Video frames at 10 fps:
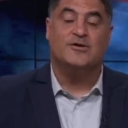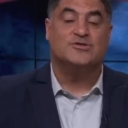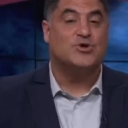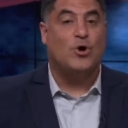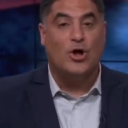
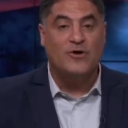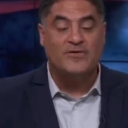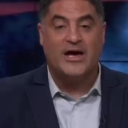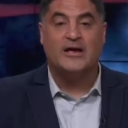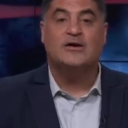So all
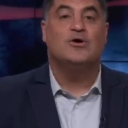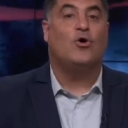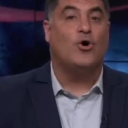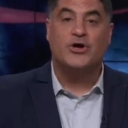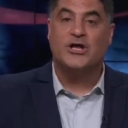of that,
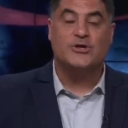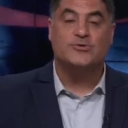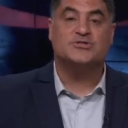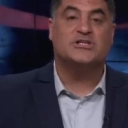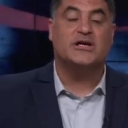all you gotta
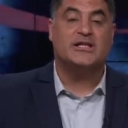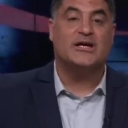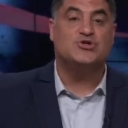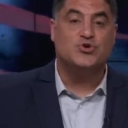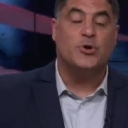do is click
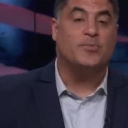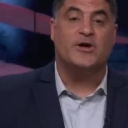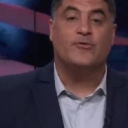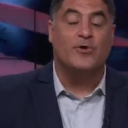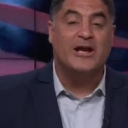that join
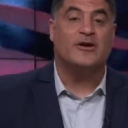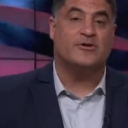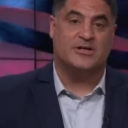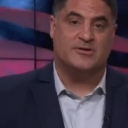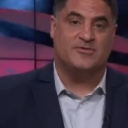button right
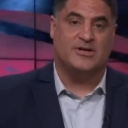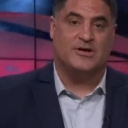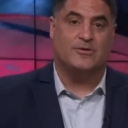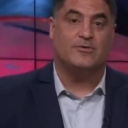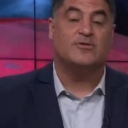underneath the
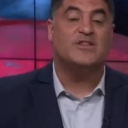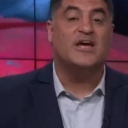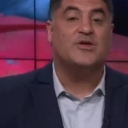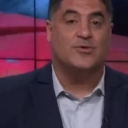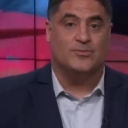video.
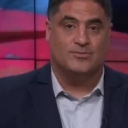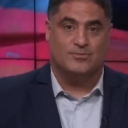Thank you.